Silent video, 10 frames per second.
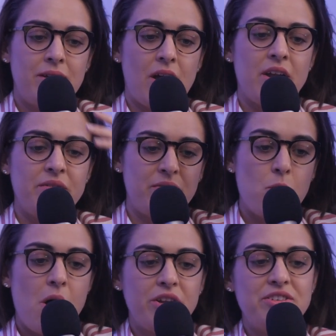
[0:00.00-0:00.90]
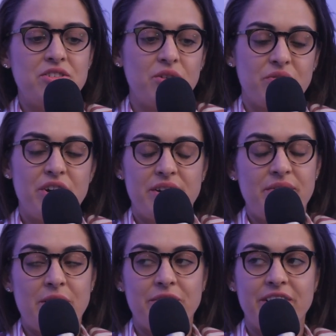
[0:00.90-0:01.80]
kind of qualities to look for in a
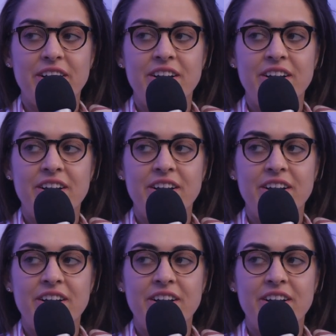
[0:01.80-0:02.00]
founder.